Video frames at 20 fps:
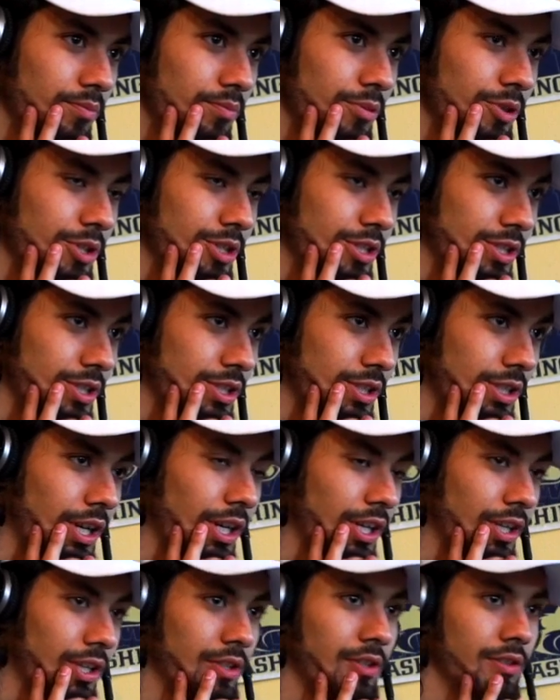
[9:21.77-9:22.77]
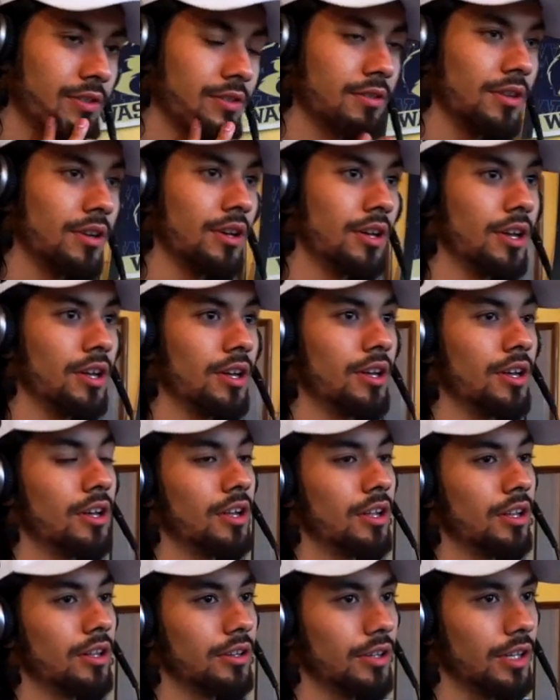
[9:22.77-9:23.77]
But just like
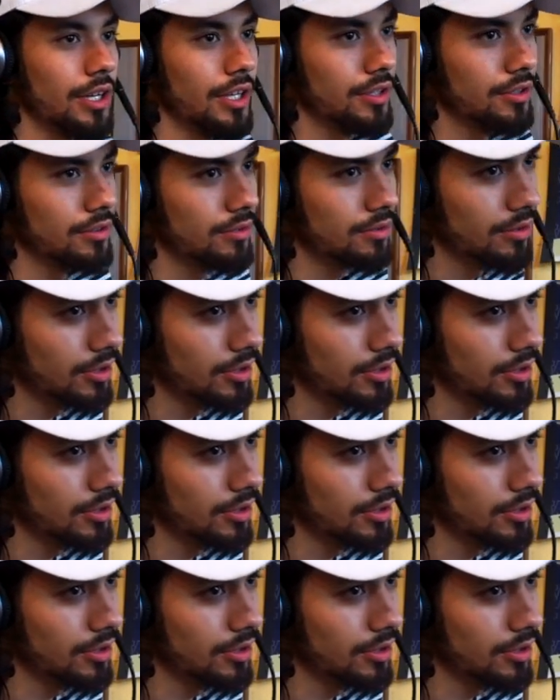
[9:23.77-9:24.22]
you'll